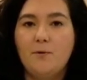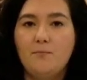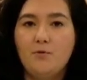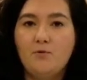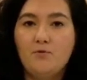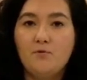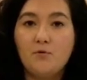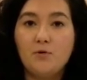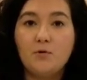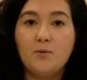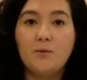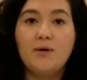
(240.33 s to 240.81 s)

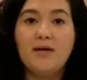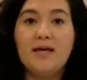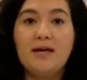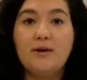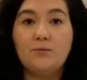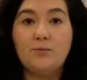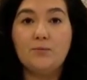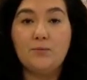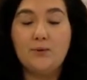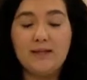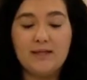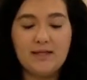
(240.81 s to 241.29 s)
before we
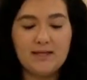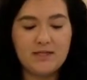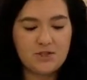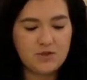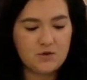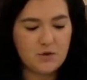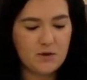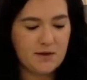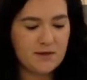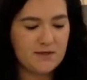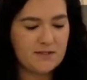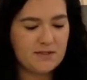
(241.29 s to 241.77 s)
get really
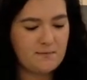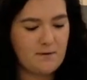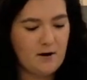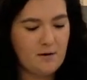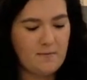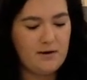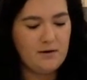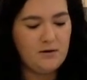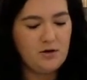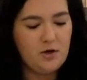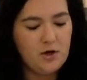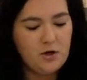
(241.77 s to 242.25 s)
into our
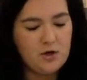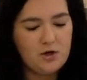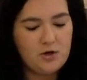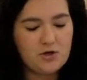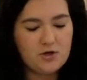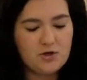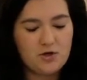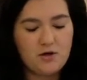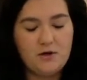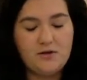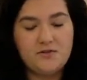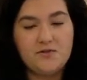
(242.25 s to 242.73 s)
experiment, you
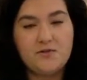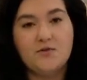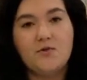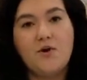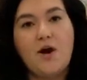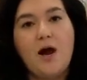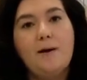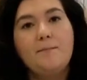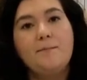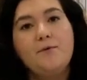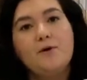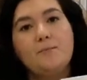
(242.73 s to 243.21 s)
should also
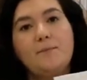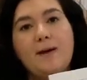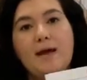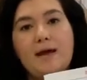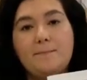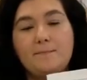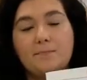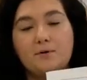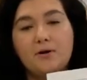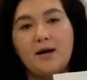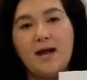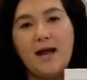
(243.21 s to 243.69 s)
grab your
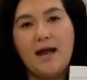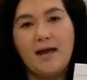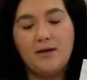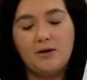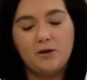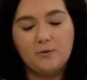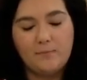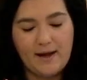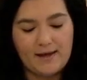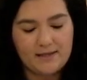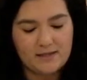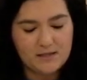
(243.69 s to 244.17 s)
paper and
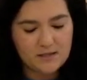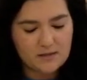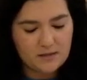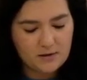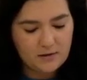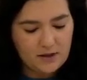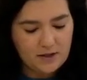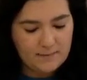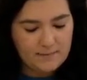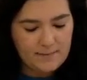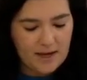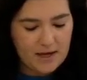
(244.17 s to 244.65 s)
your
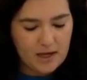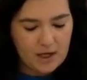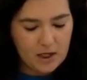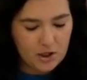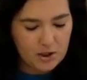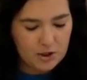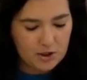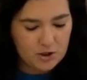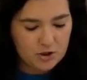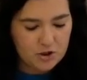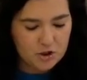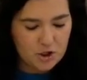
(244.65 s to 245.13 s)
pencil and make a
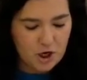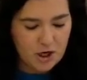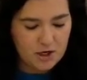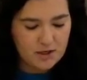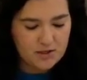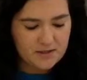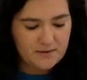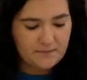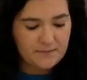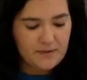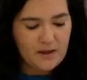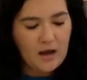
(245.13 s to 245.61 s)
little
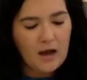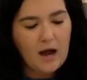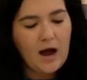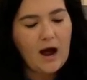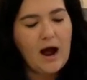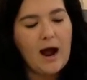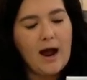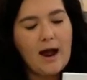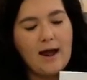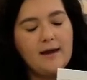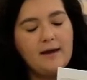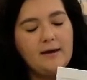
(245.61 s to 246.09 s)
chart.
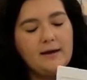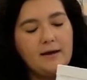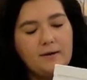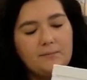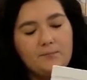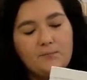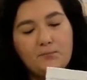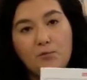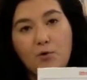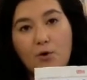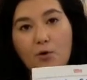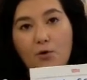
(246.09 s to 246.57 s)
I
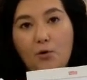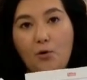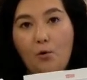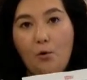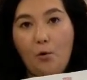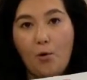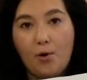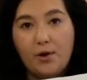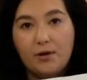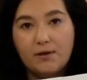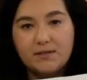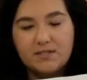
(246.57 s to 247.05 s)
wrote
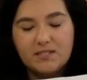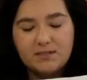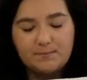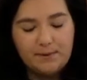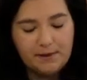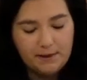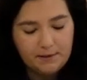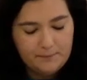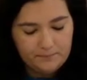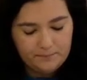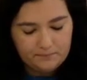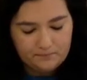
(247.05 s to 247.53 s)
oil
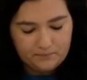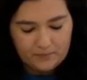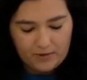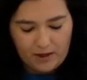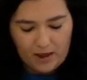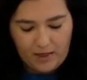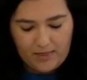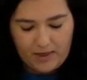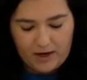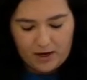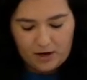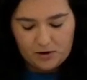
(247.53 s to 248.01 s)
spill,
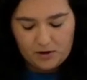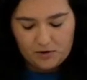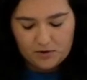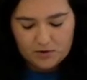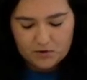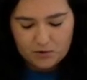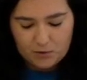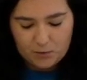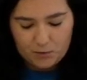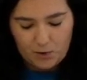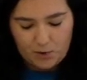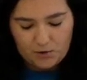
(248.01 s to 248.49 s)
and then I
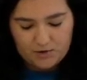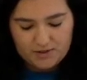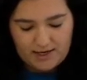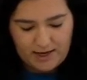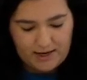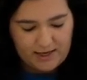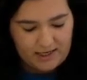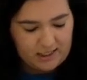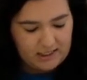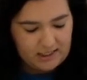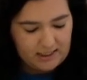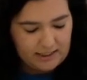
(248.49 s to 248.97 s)
also wrote
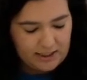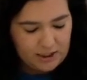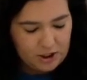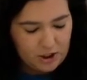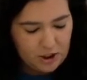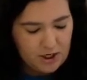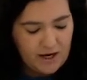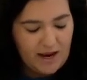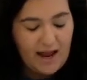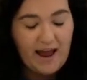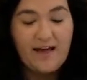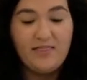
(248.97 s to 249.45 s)
down
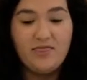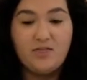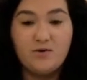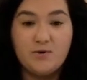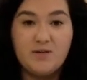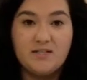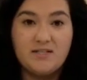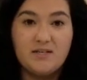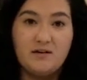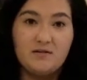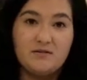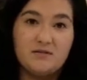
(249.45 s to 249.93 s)
cleaner and the
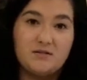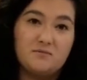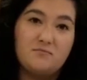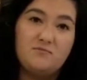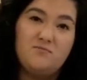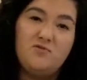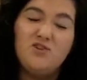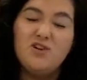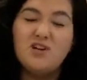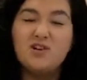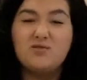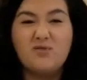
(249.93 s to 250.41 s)
result.
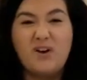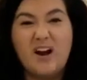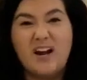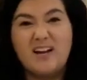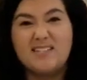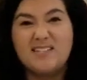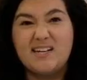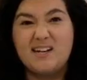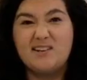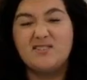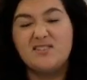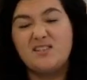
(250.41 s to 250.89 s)
You can
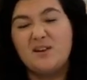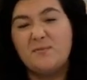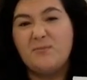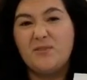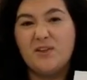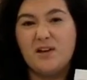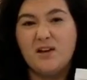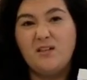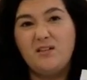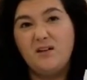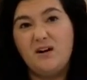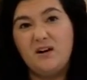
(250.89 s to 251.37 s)
write down
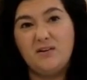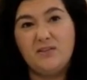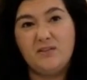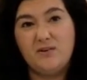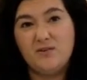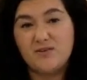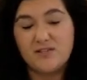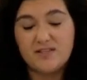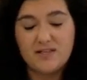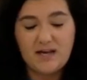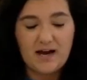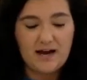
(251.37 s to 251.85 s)
something along
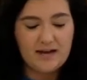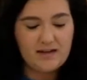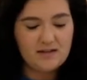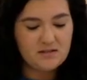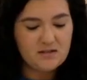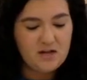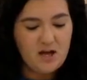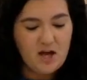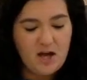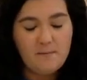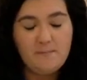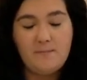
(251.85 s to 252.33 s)
those
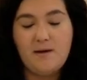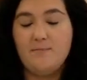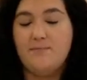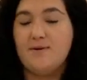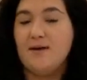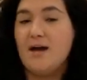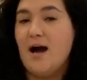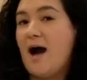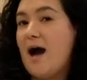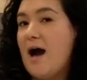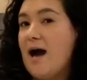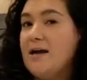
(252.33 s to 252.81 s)
lines,
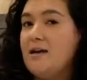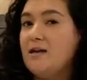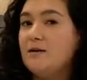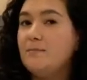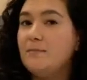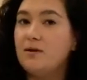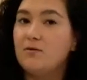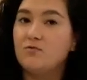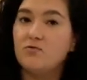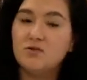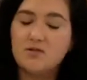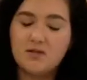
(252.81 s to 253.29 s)
maybe
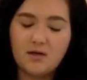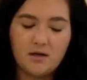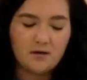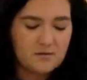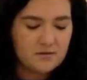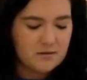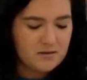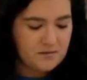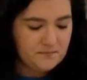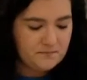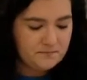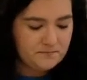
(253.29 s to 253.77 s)
item and
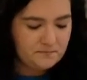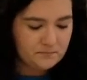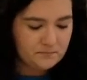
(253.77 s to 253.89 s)
result.